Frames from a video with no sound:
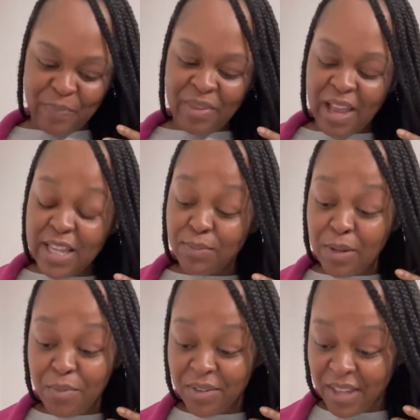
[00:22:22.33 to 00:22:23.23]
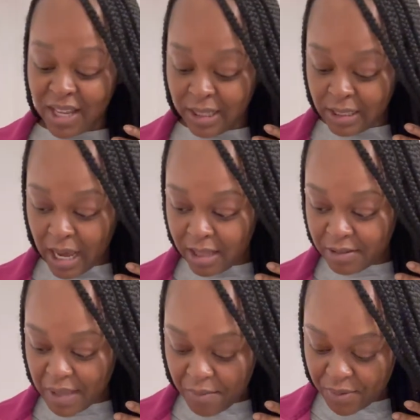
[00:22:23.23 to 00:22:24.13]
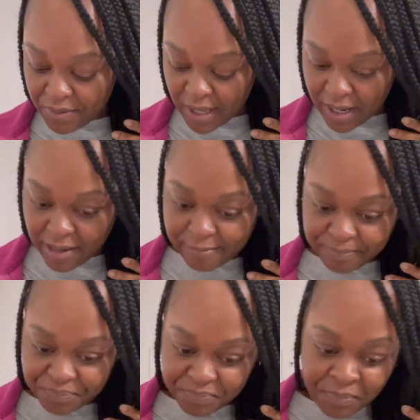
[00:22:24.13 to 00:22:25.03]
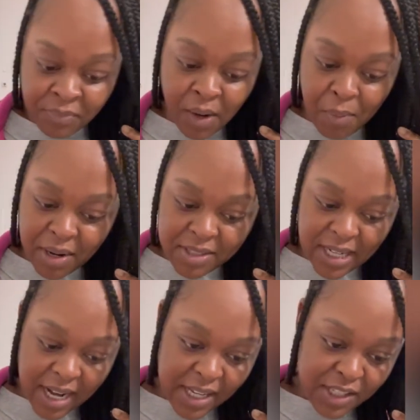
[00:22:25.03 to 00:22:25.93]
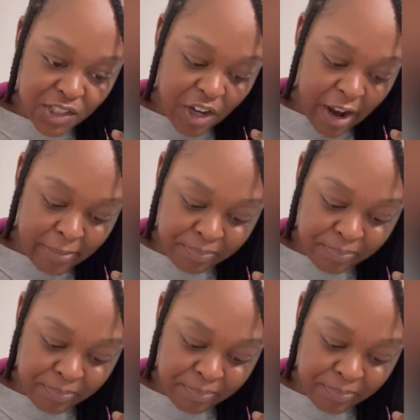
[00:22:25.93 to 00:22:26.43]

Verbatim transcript: it's well worth $80. I will say that. What else did I need to try?